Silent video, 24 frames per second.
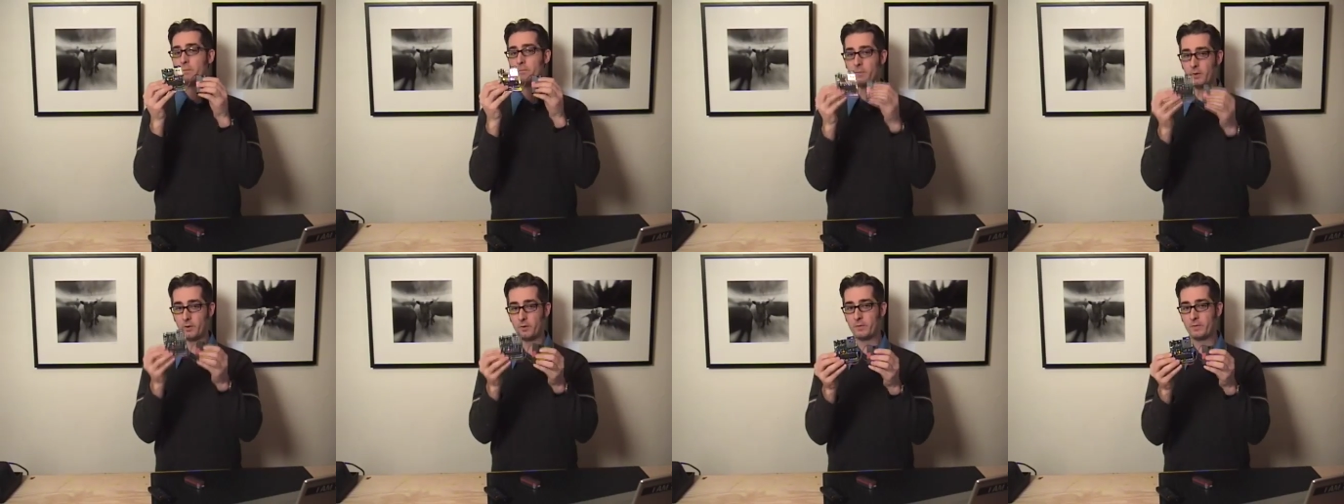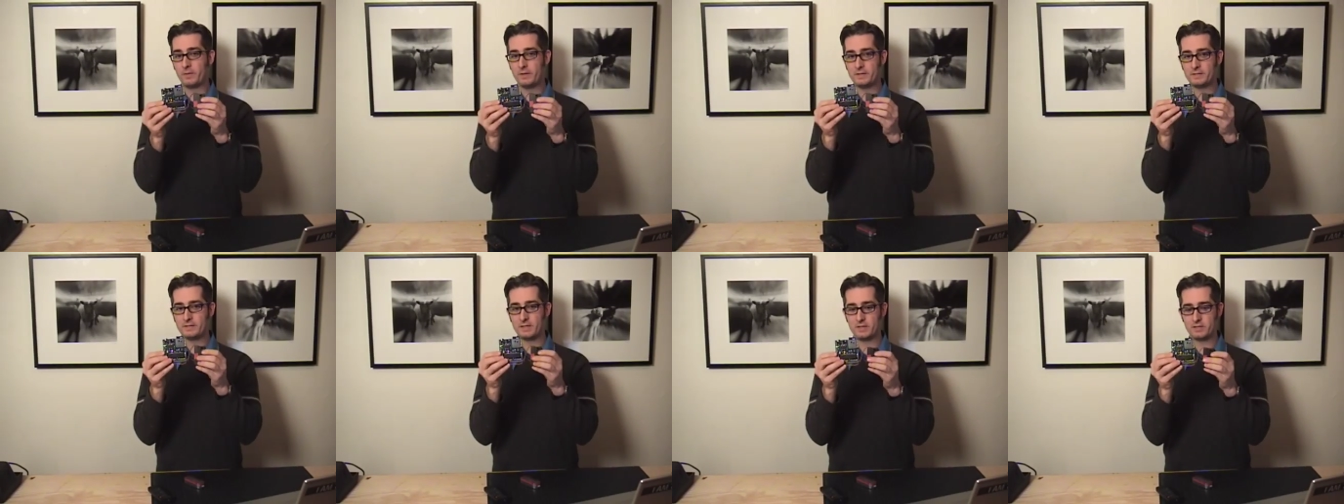Both
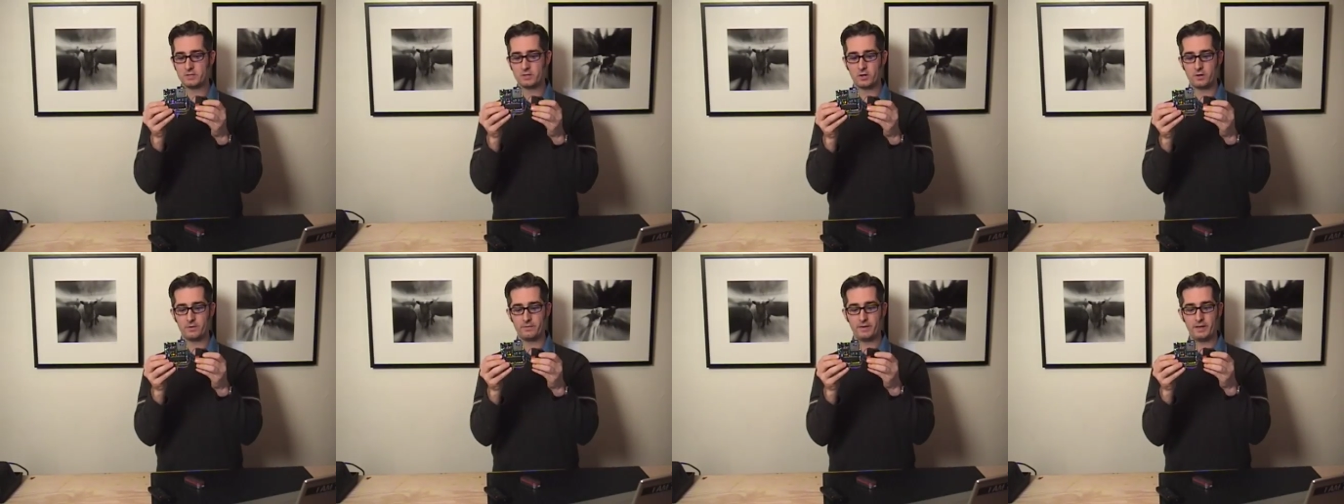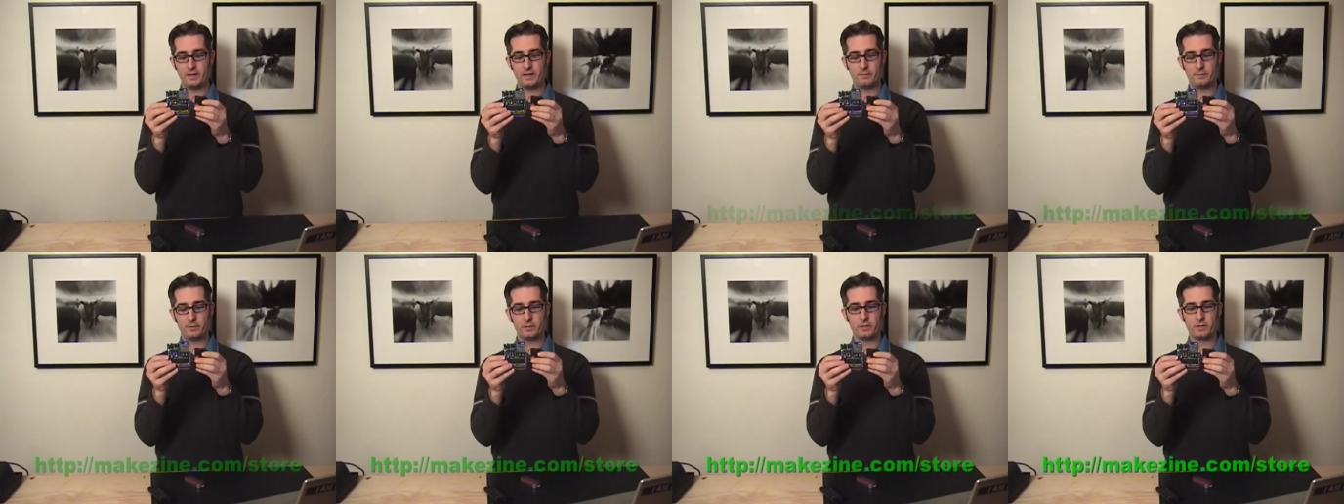these things are
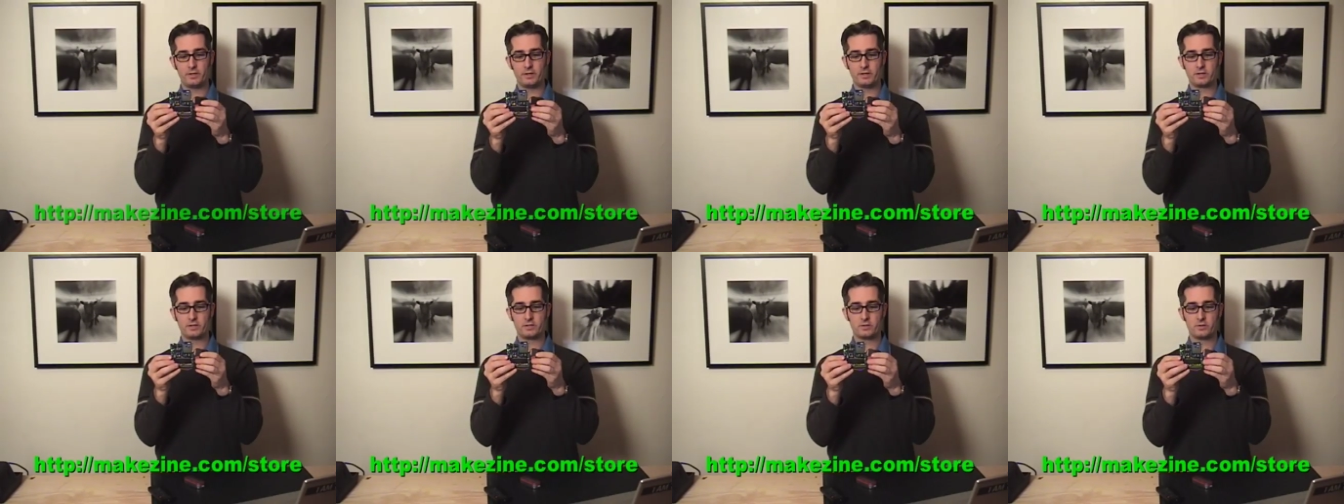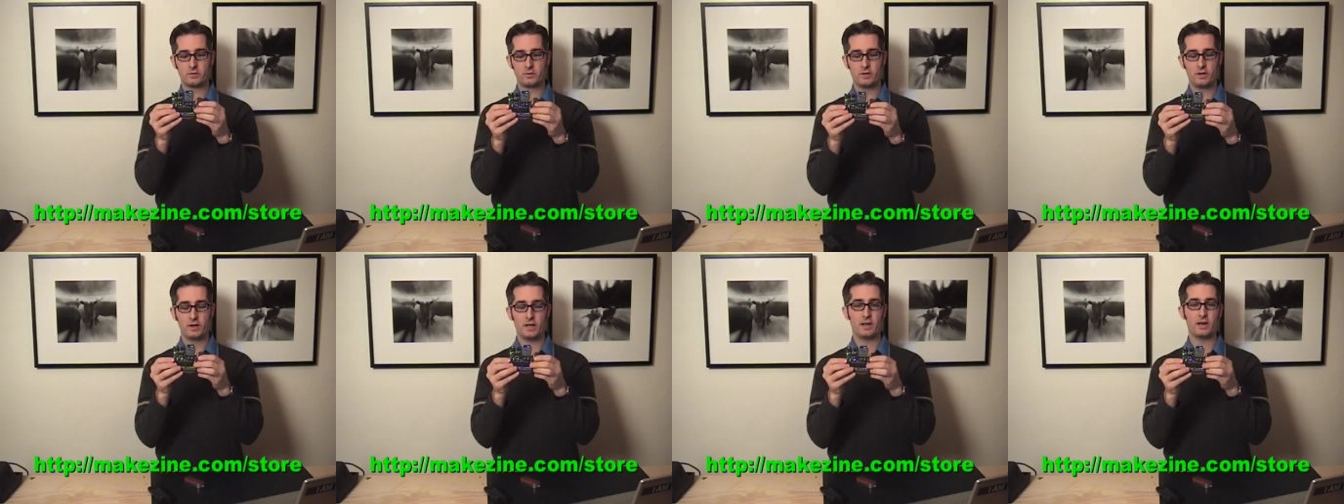available in our
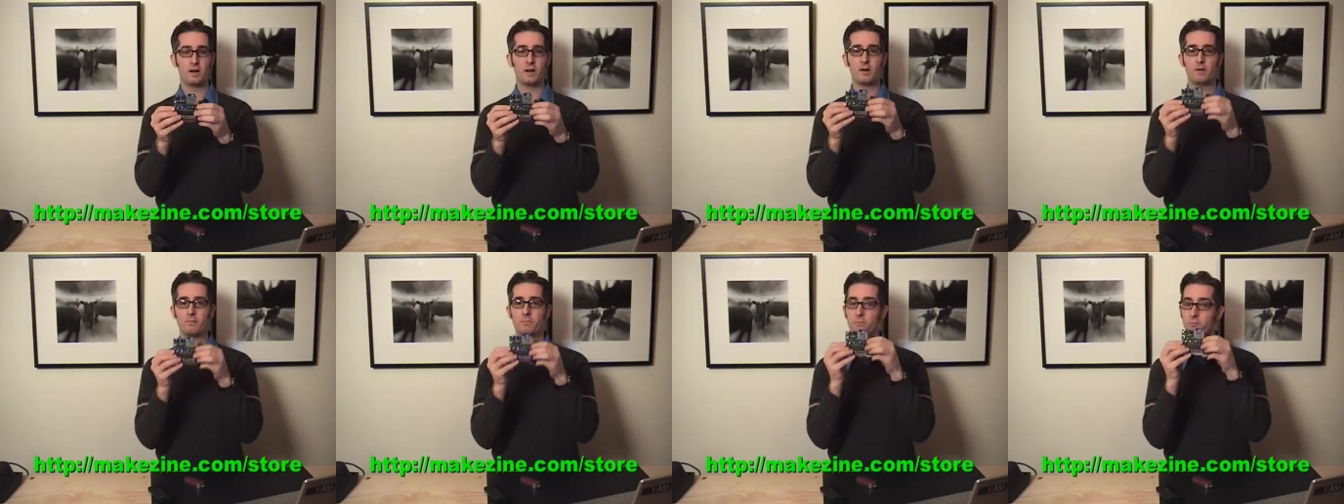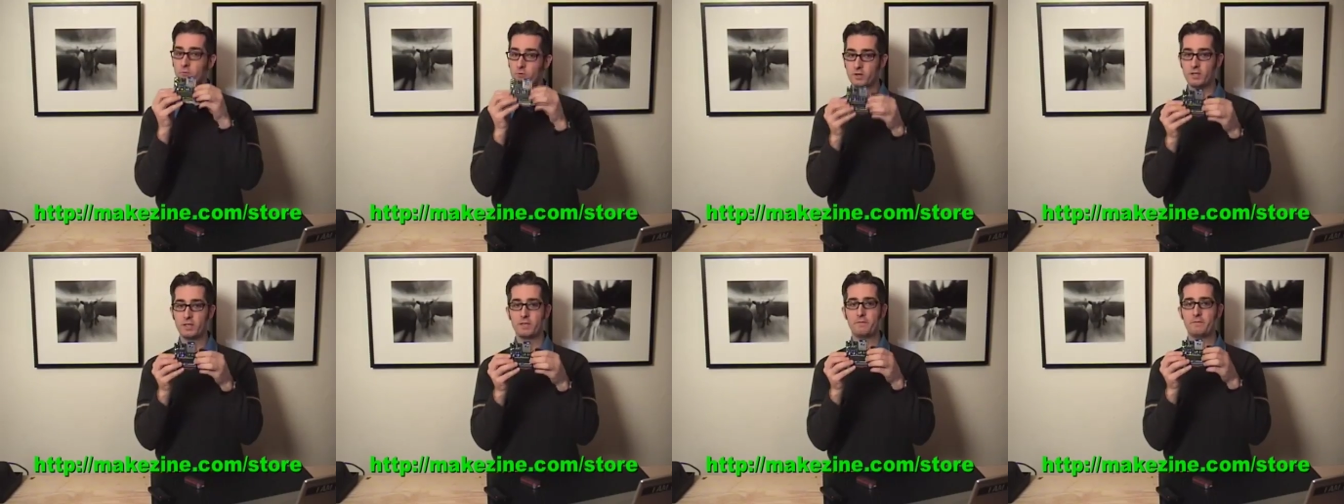store and are
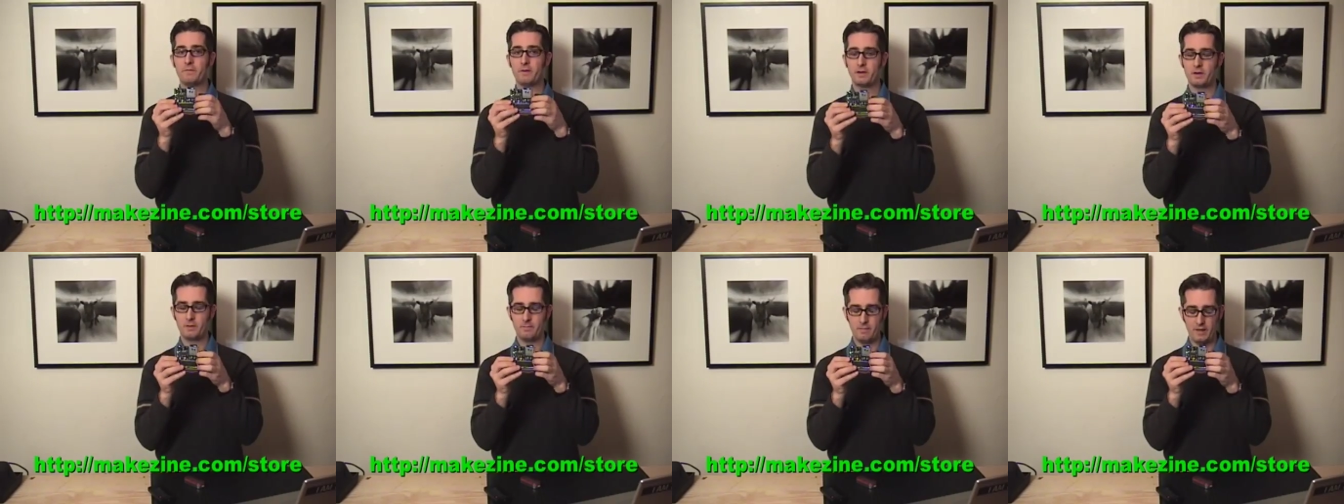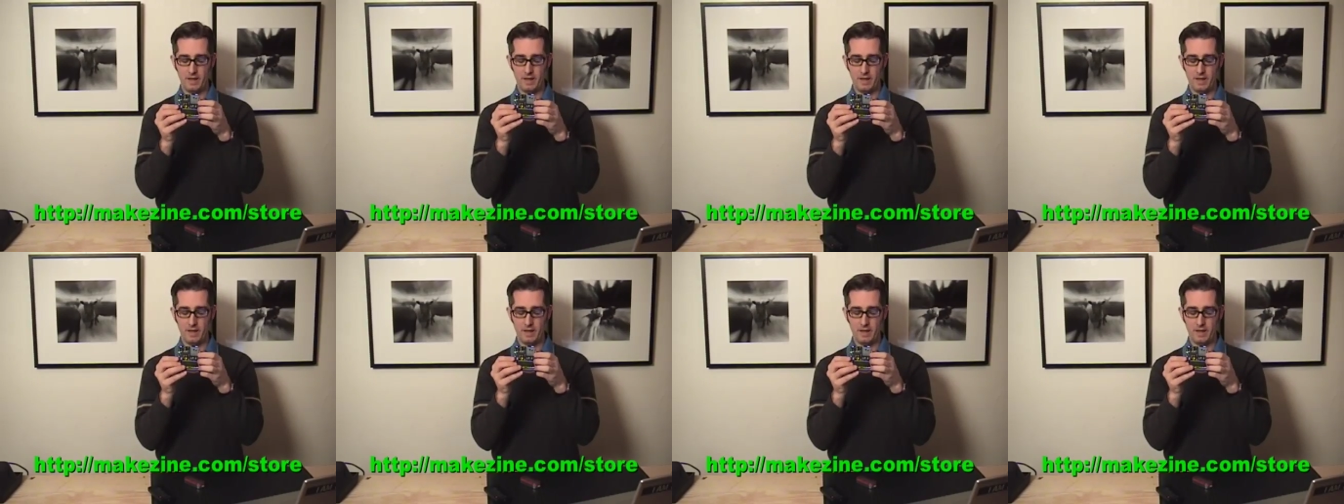really fun to